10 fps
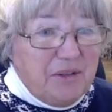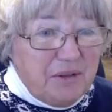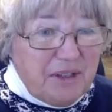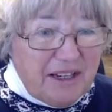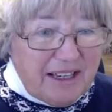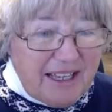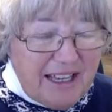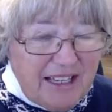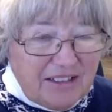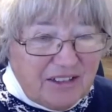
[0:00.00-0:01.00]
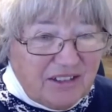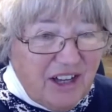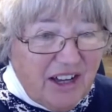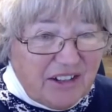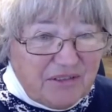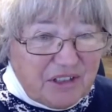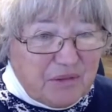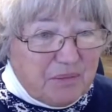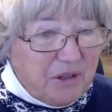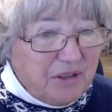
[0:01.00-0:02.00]
You uh, gained a lot of
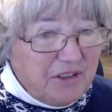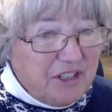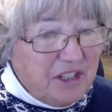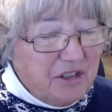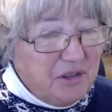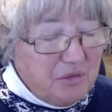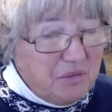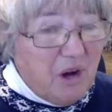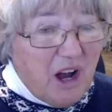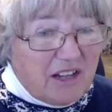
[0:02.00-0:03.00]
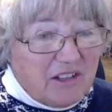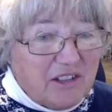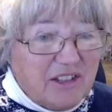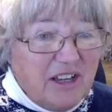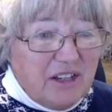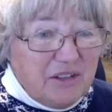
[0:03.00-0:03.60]
experience, and you watched.